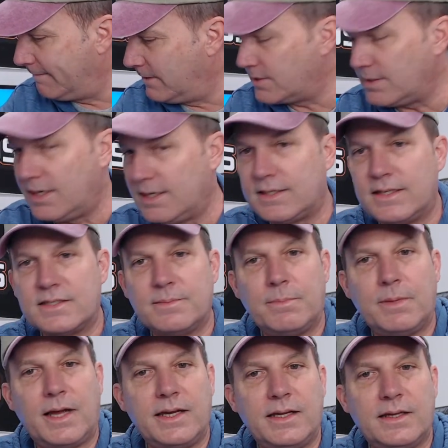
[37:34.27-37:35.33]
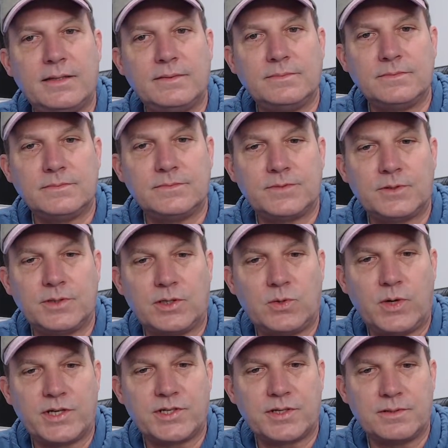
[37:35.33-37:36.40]
Looks like that's about it for the
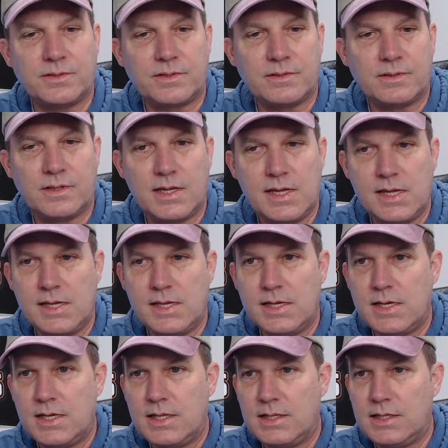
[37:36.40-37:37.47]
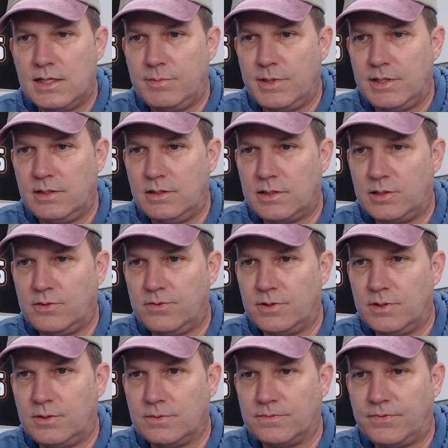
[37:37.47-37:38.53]
questions. Let me look
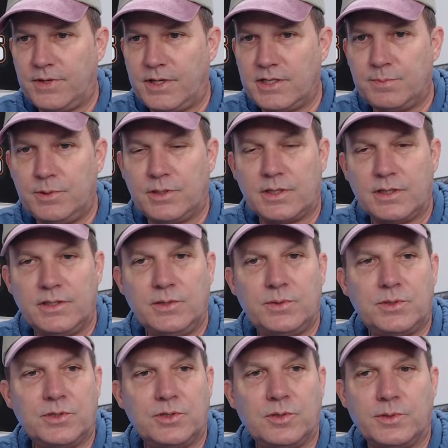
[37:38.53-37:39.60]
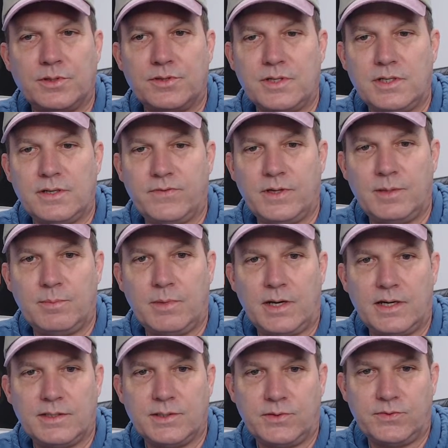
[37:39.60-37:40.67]
over on Facebook and YouTube and see if
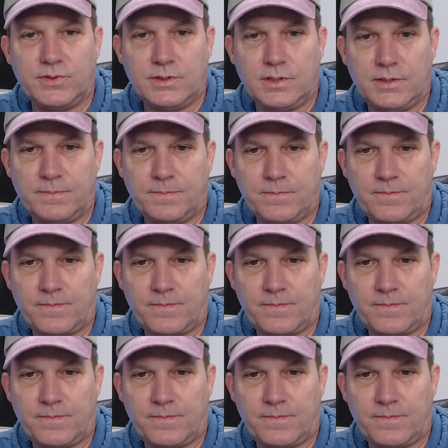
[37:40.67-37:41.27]
anybody's over there.